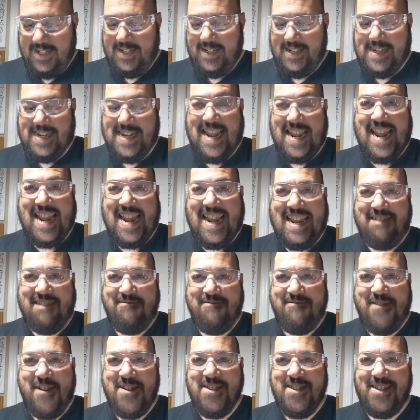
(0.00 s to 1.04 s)
Yay,
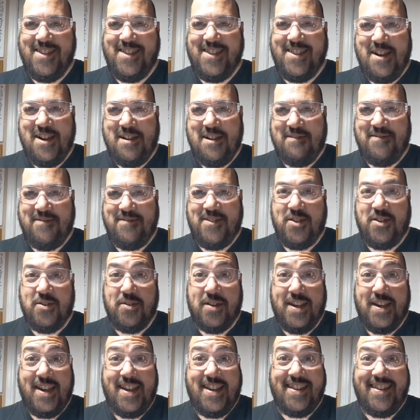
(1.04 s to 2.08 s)
fun stuff. So
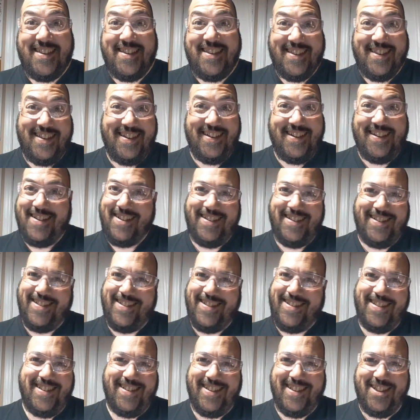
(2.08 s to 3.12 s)
kids,
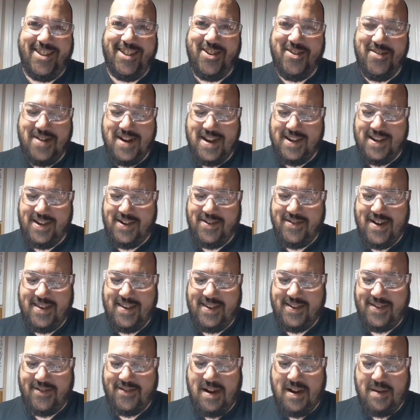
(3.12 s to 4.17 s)
do not try
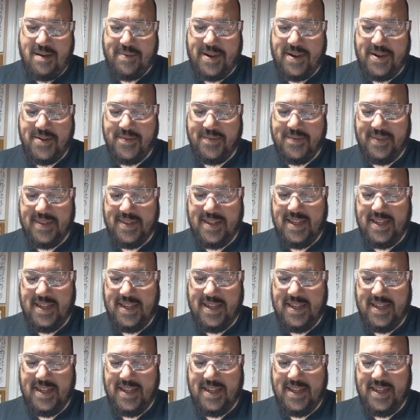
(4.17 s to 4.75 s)
this crap at home.